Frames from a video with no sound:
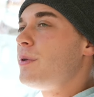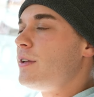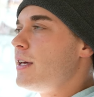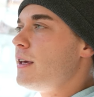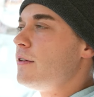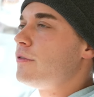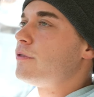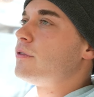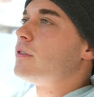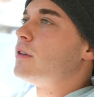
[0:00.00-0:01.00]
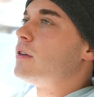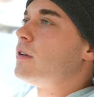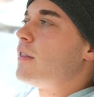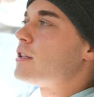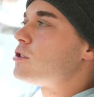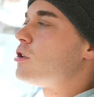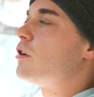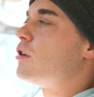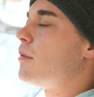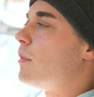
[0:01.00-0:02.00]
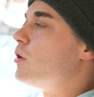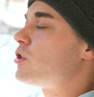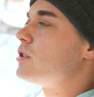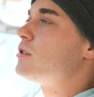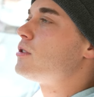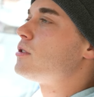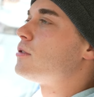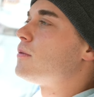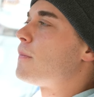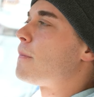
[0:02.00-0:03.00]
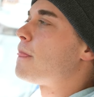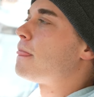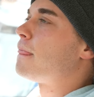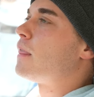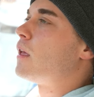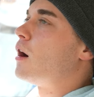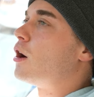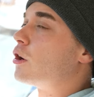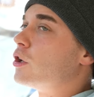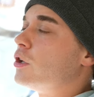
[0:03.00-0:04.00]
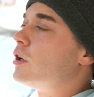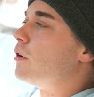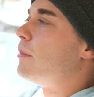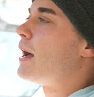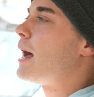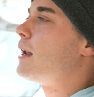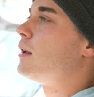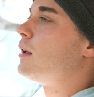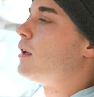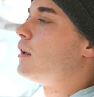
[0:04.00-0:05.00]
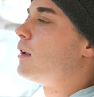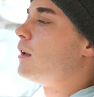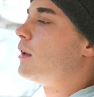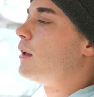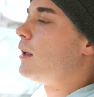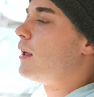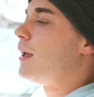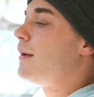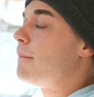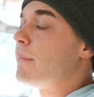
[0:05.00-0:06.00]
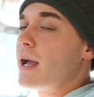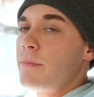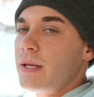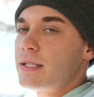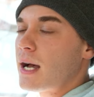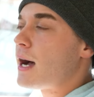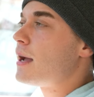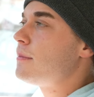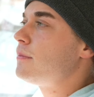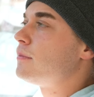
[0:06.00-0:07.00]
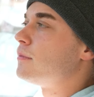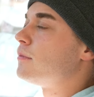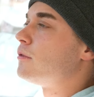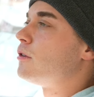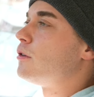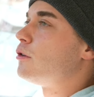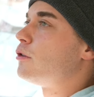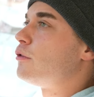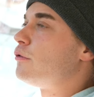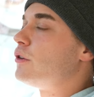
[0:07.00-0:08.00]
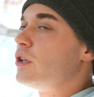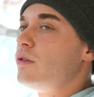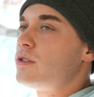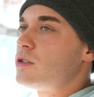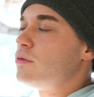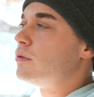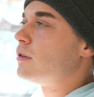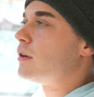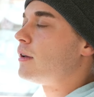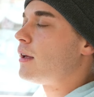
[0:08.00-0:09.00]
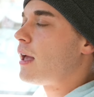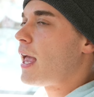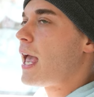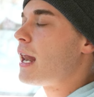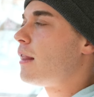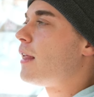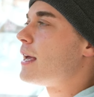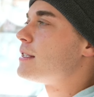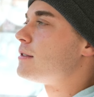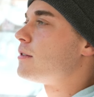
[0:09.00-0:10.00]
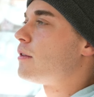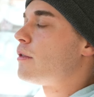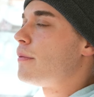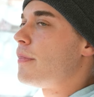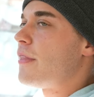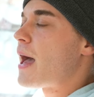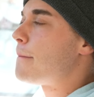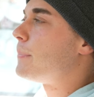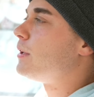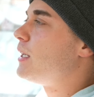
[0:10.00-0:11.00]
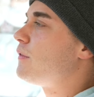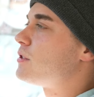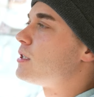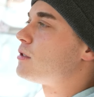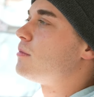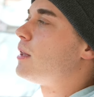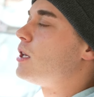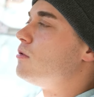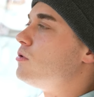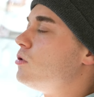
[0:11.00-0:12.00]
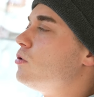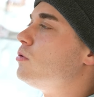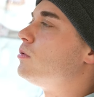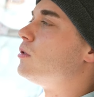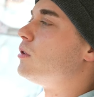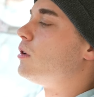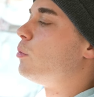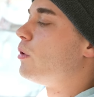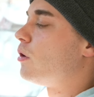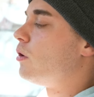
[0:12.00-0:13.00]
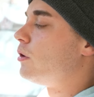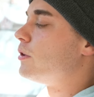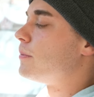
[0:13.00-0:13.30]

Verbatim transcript: believe that certain emotions are good or bad, it might be time for you to analyze that belief system that you do withhold